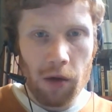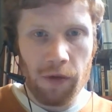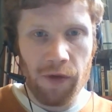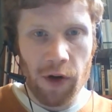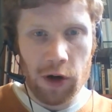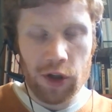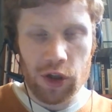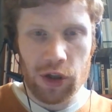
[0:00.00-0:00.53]

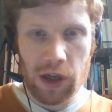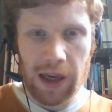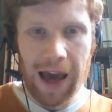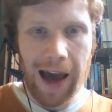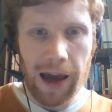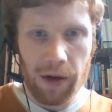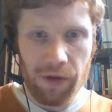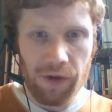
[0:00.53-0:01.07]
versus a
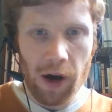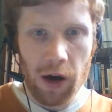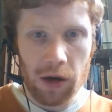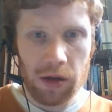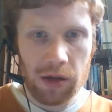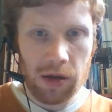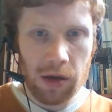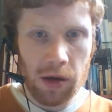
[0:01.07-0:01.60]
gang of
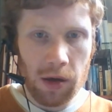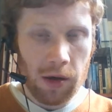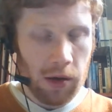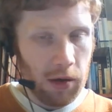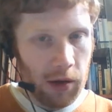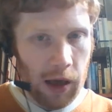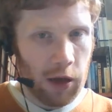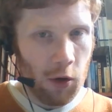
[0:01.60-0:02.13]
thugs,
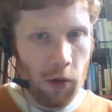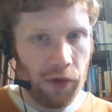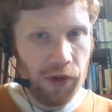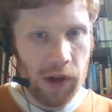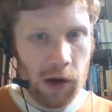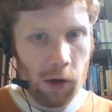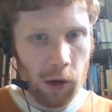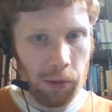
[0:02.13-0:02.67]
they go
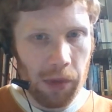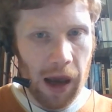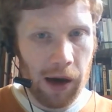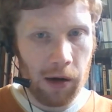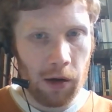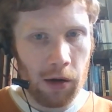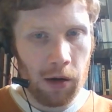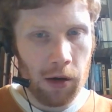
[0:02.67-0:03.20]
for the old
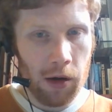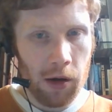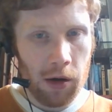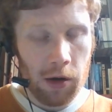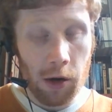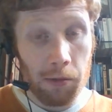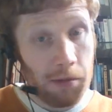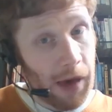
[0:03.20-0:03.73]
beggar
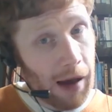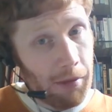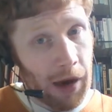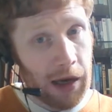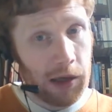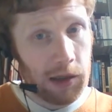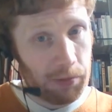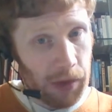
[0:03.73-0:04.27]
and that
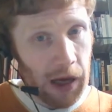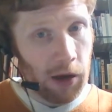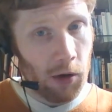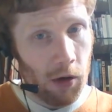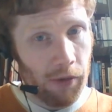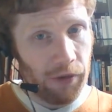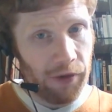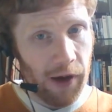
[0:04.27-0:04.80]
might be an
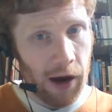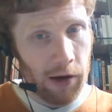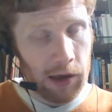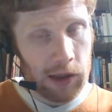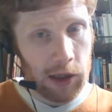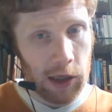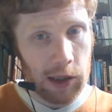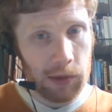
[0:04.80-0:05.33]
unfair
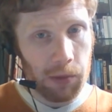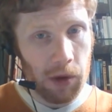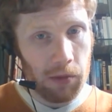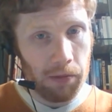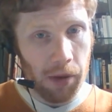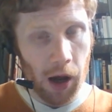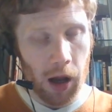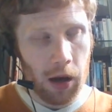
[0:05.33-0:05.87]

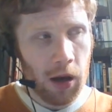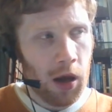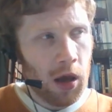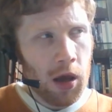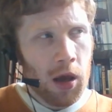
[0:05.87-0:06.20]
assessment, but